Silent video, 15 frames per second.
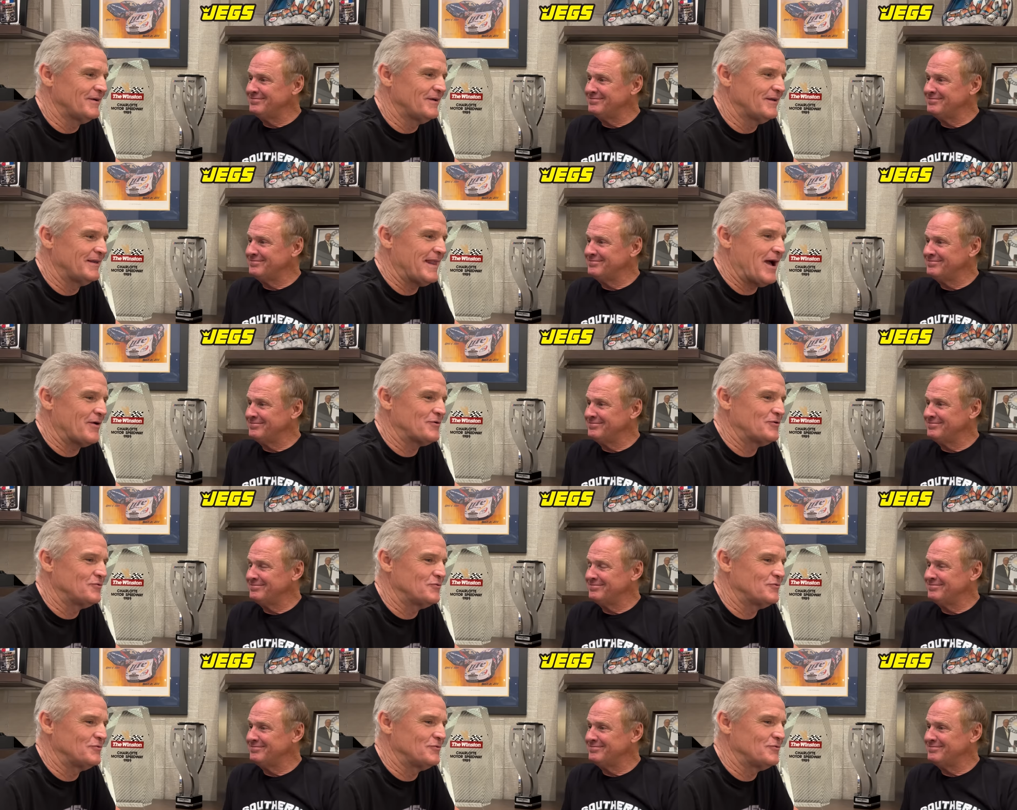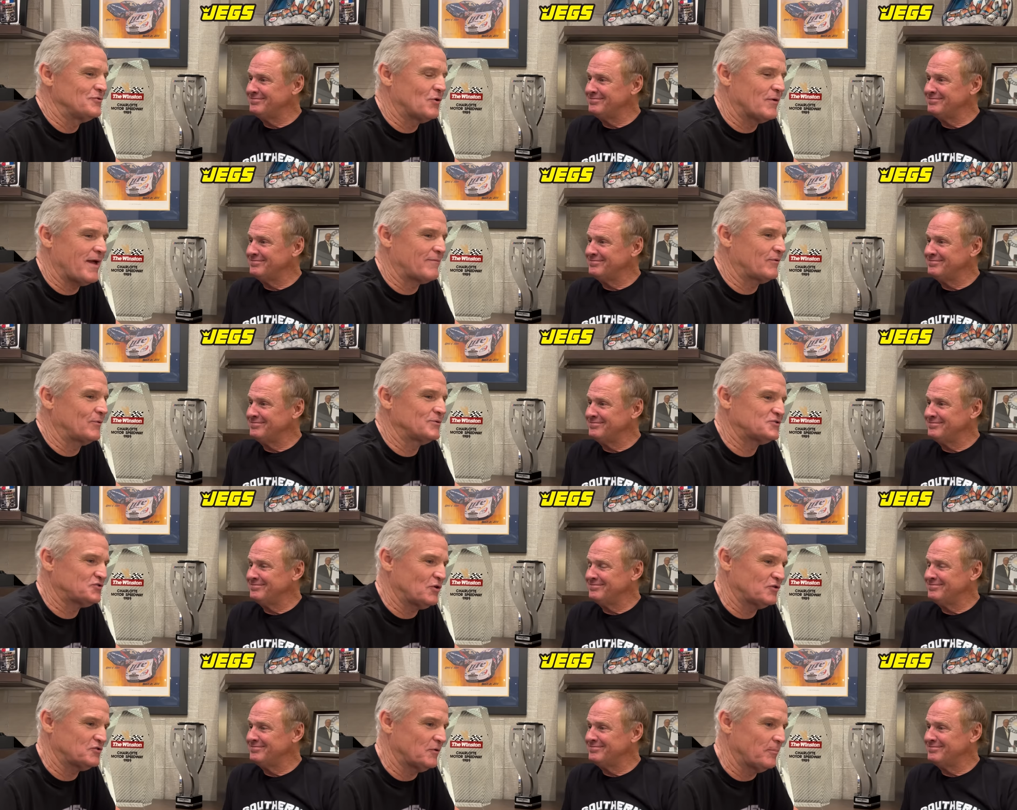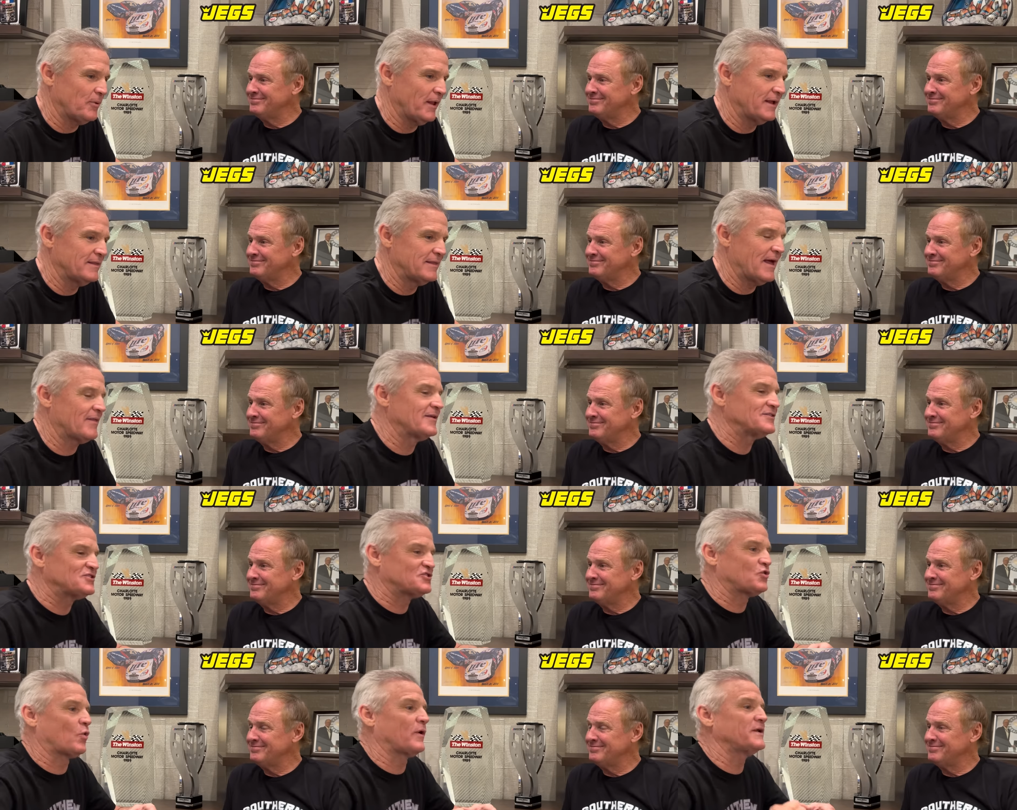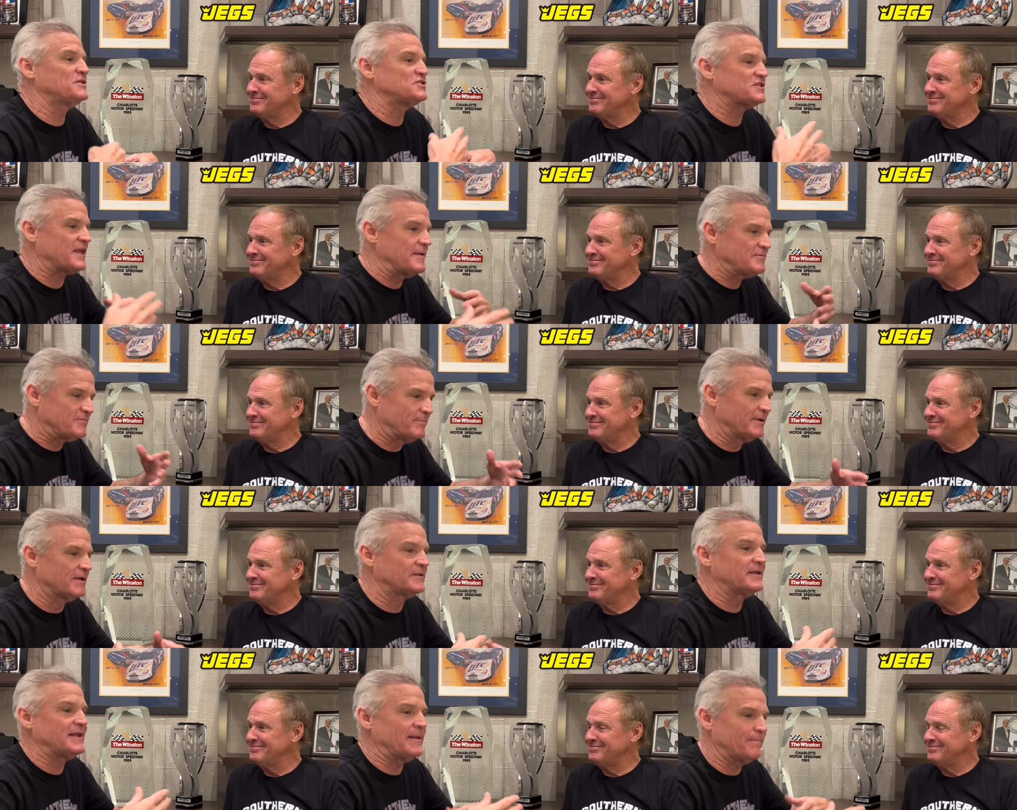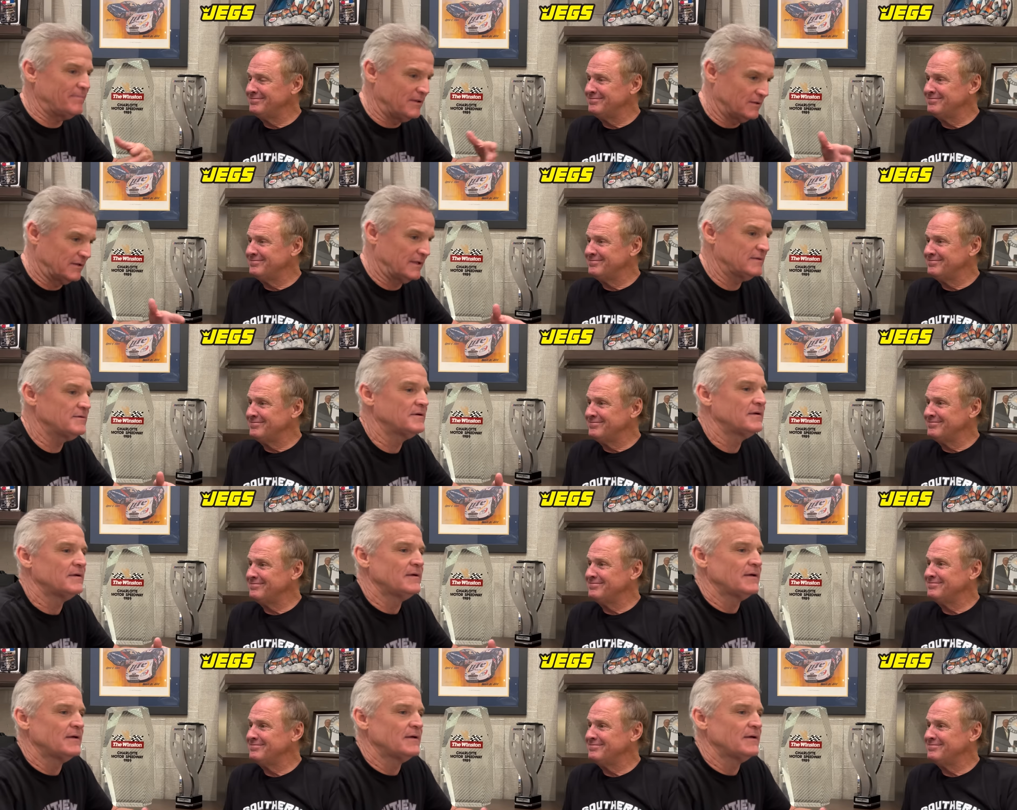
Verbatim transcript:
Speaker 1: Now you, you don't have a restrictor plate. Now this story just keeps building and building.